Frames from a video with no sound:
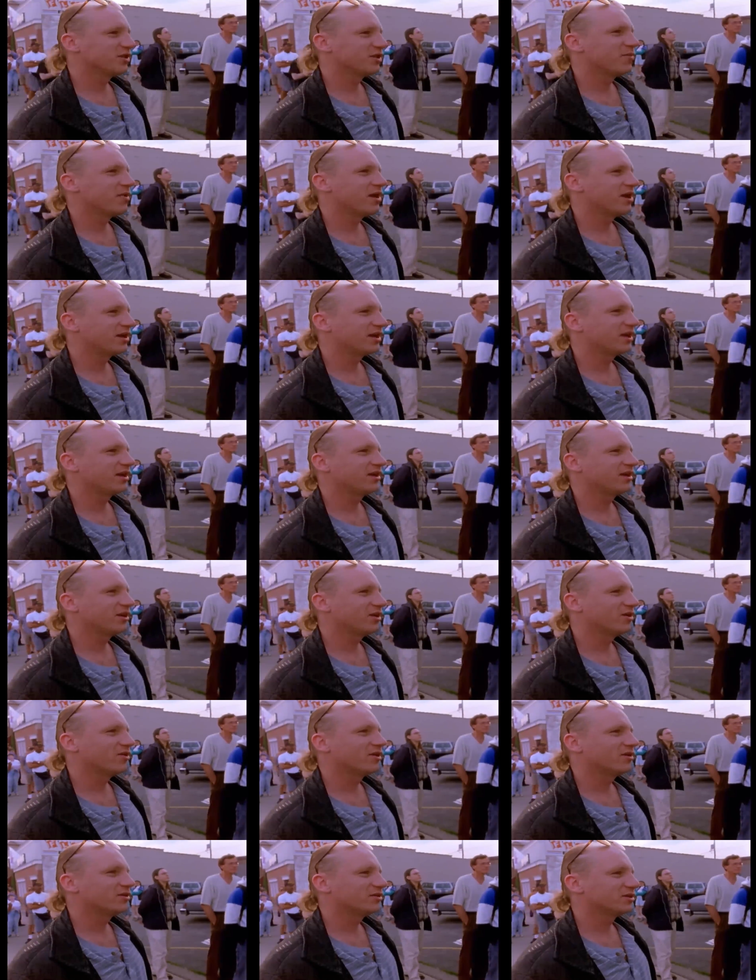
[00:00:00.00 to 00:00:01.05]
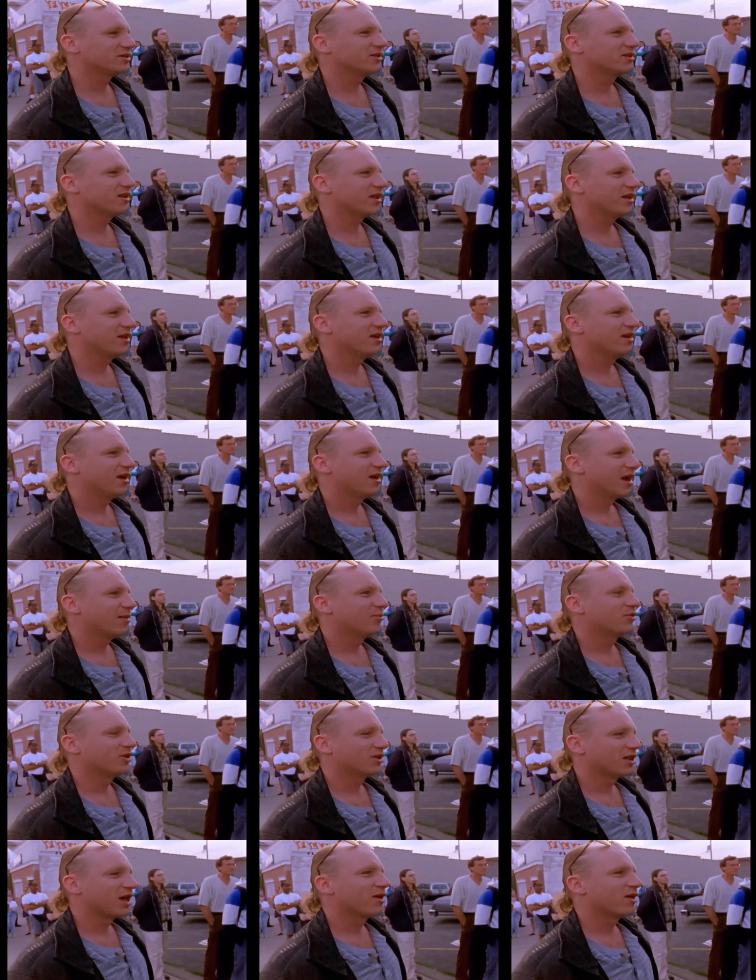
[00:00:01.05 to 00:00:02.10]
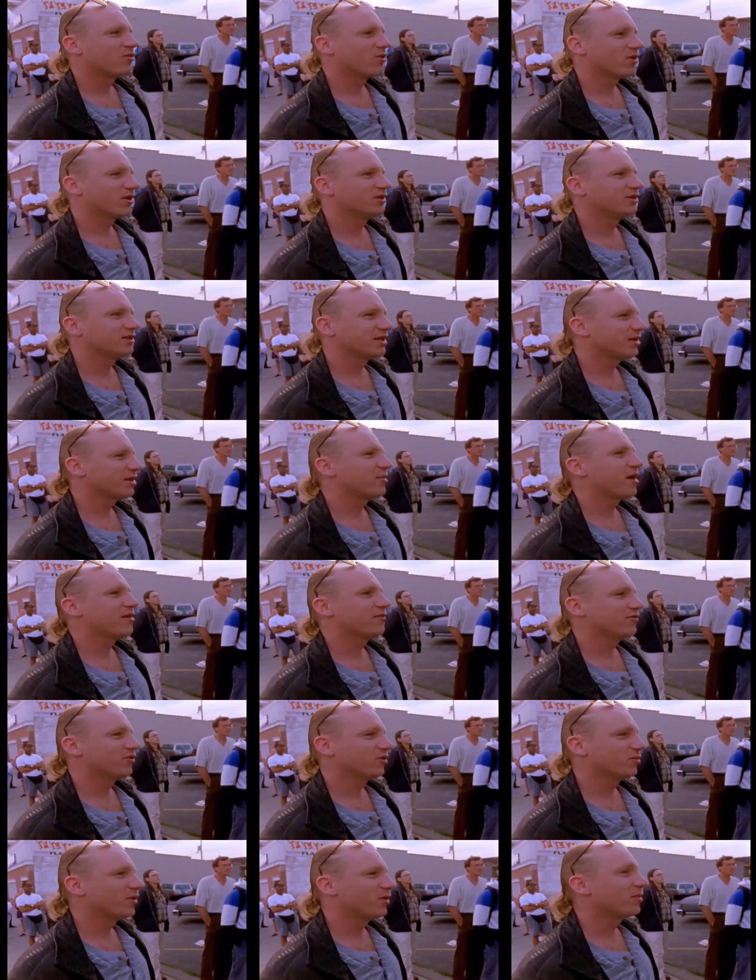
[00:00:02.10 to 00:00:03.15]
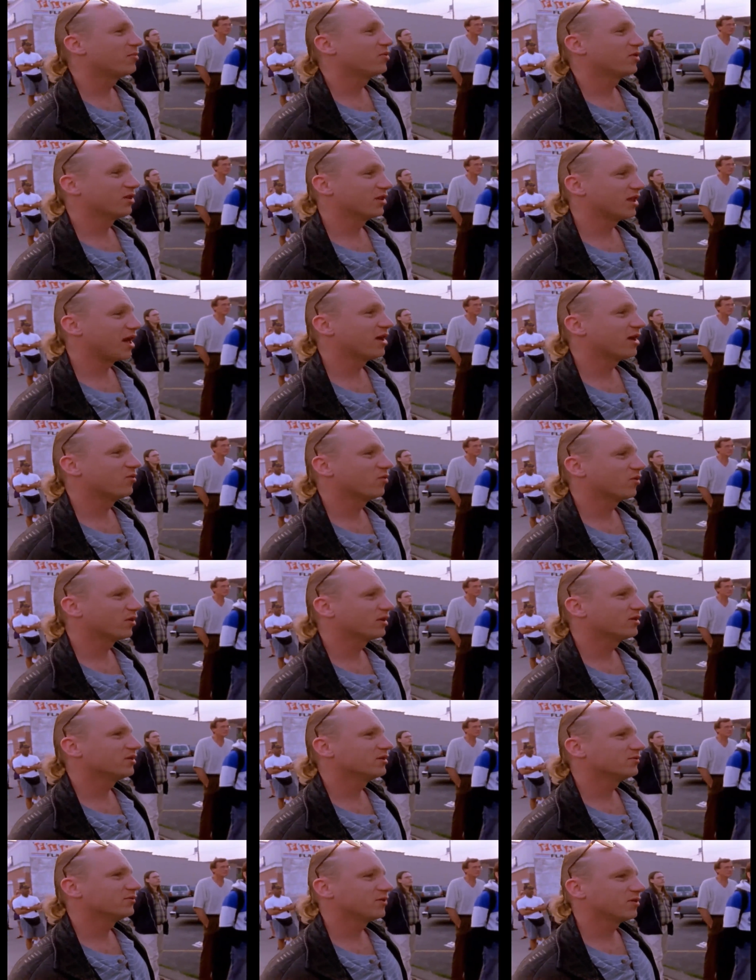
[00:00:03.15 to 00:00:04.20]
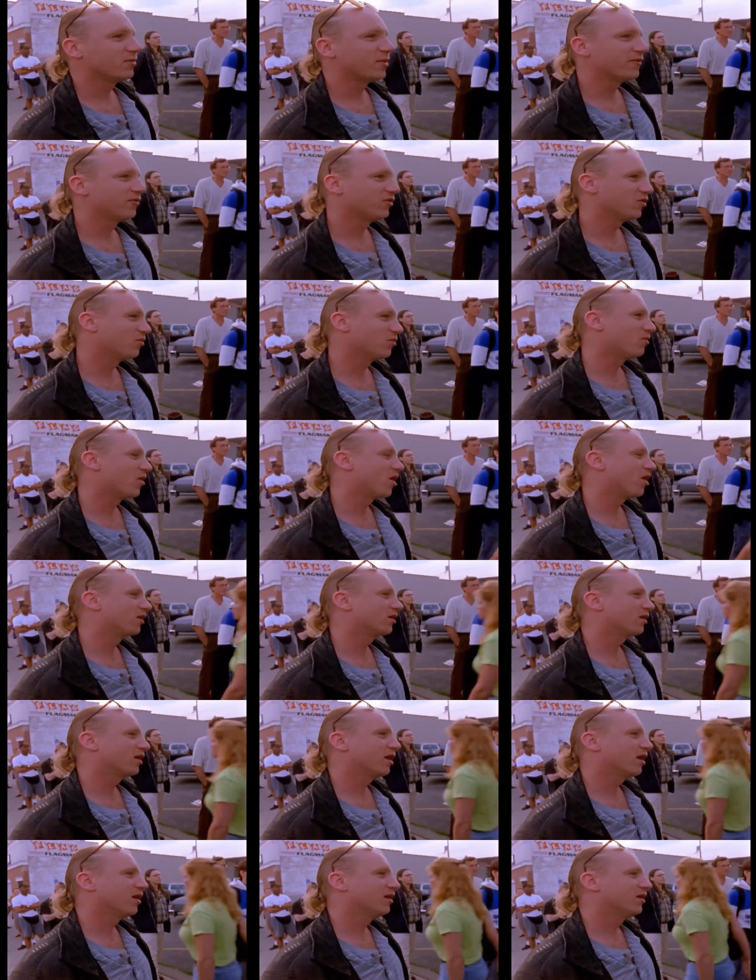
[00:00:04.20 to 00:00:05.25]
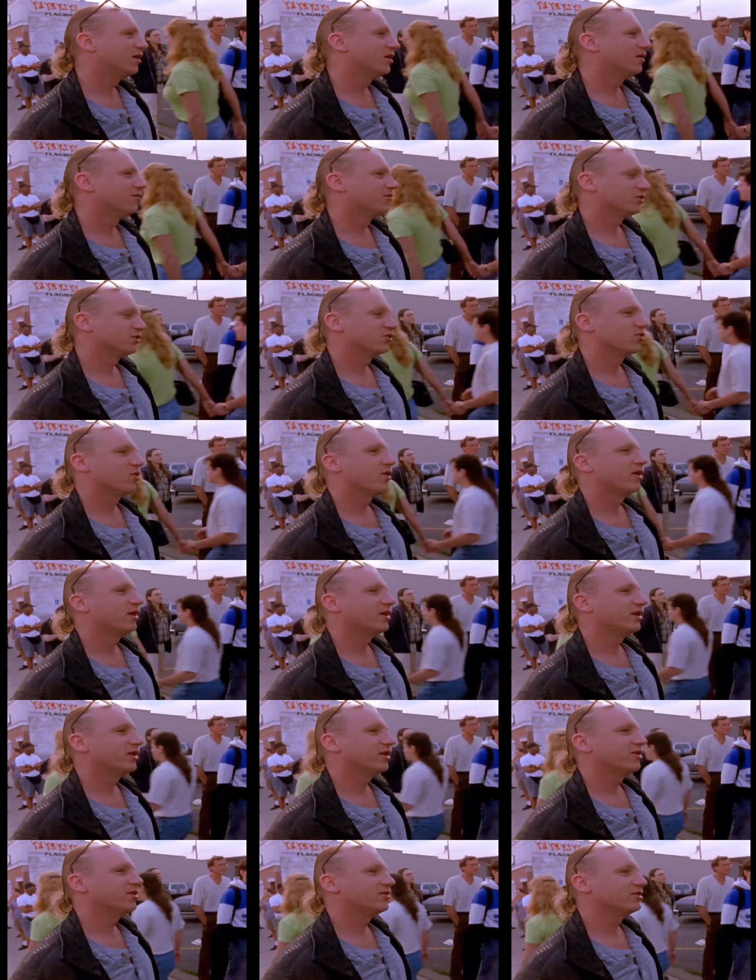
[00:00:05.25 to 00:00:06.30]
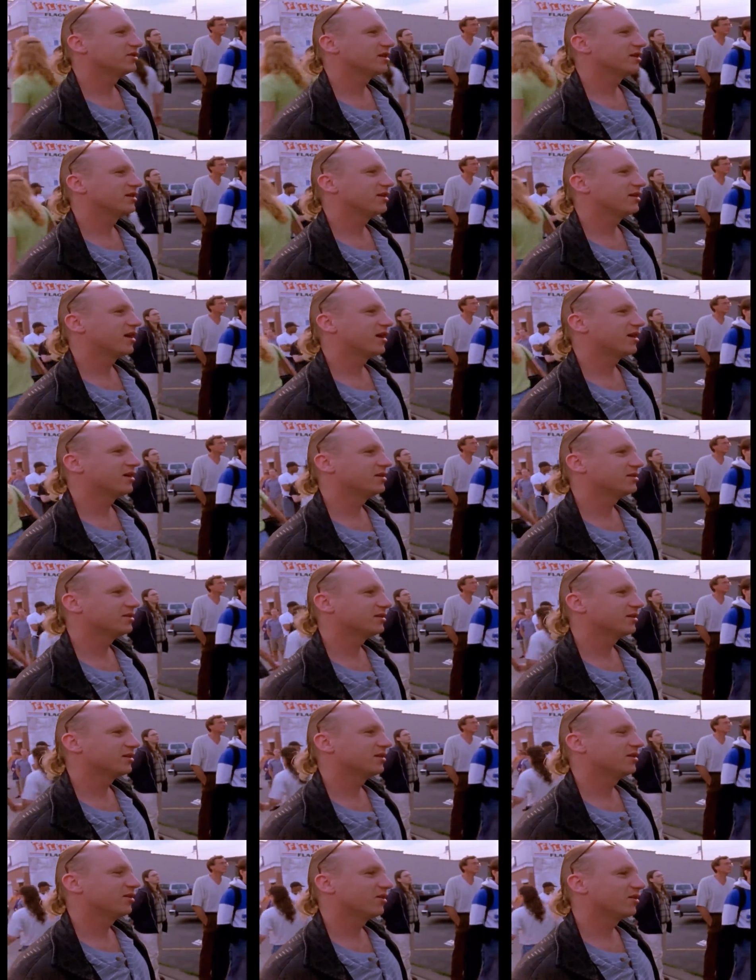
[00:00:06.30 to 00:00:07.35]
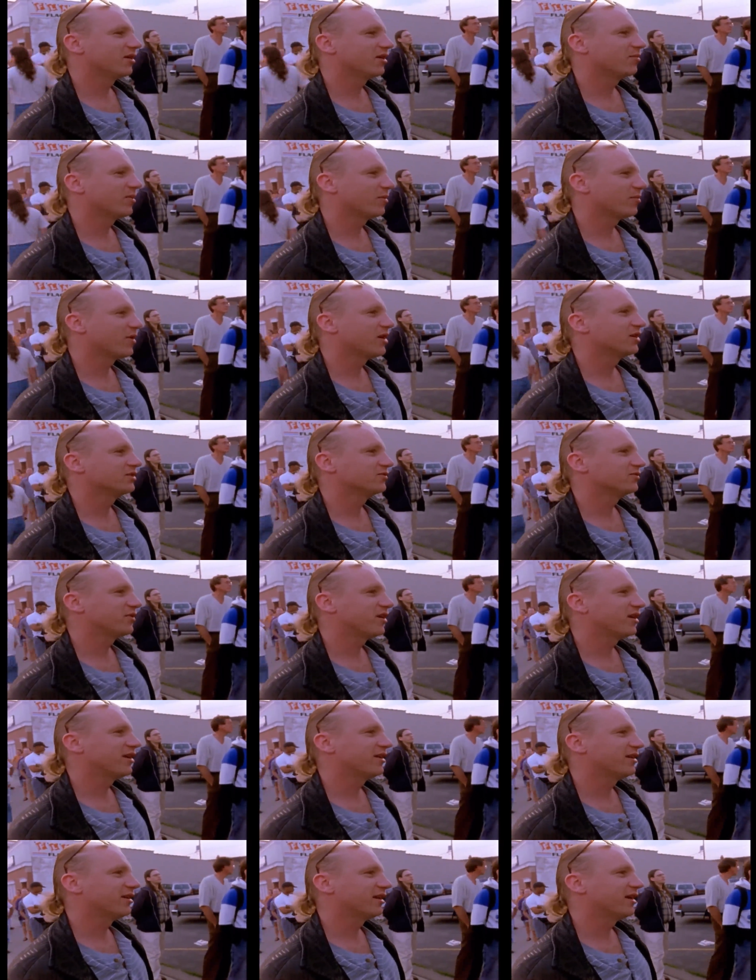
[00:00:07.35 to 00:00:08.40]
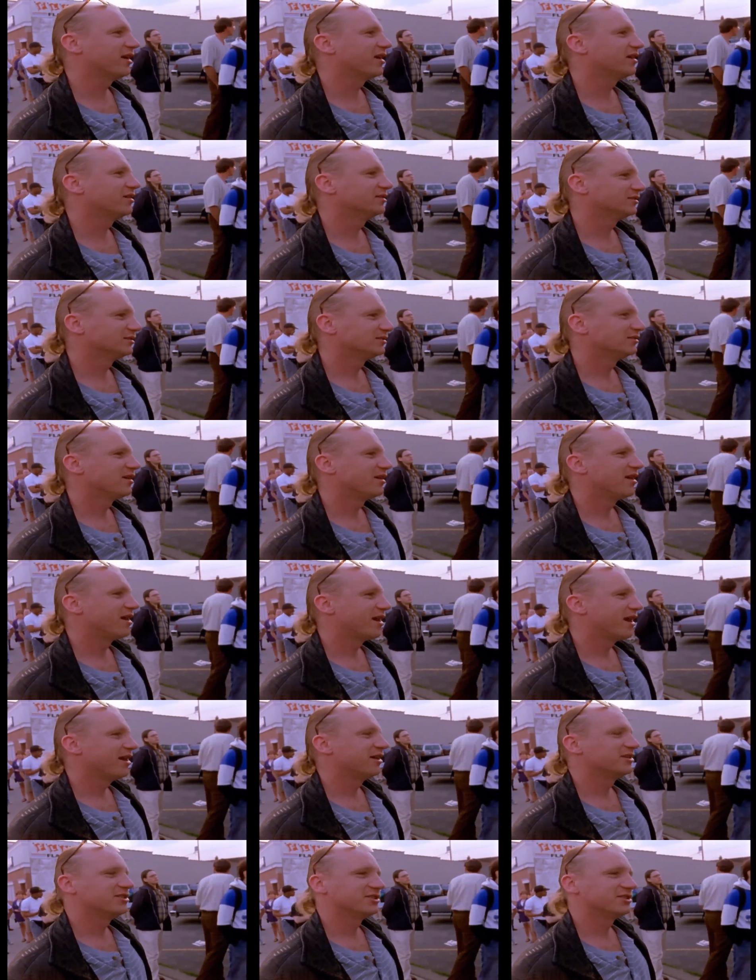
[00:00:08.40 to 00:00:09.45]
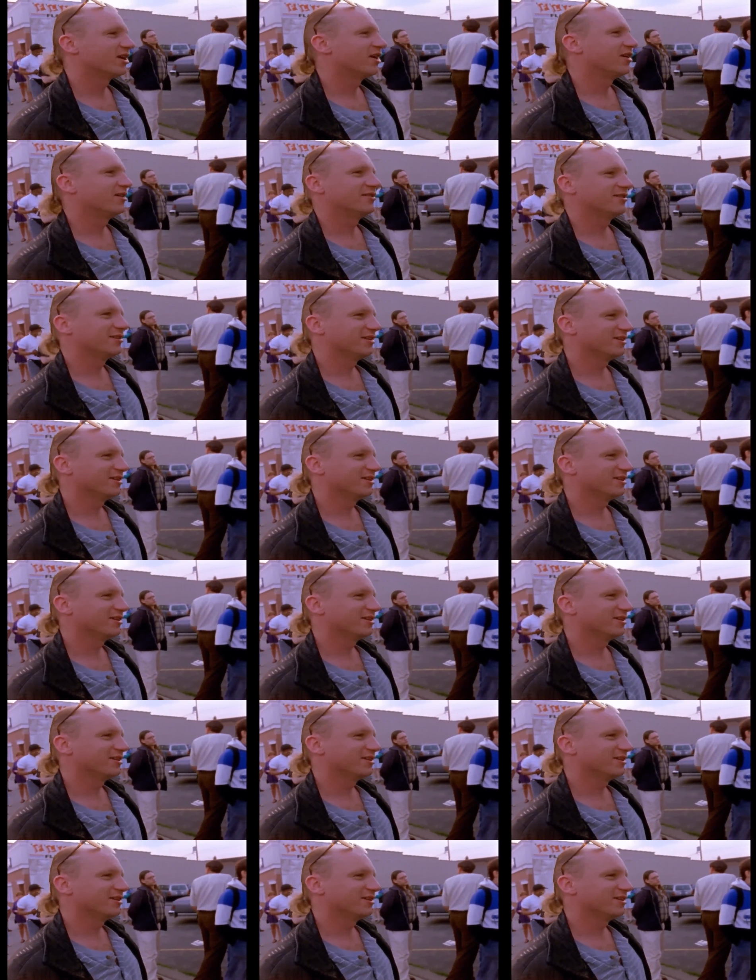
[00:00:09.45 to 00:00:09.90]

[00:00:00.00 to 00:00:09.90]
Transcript: the making, you know. It's a lot. I put a lot of work. This ain't my film, but I put a lot of work in this film. I've known Mark uh, for 20 years, and uh, he's you know like my best friend, and uh, it's done.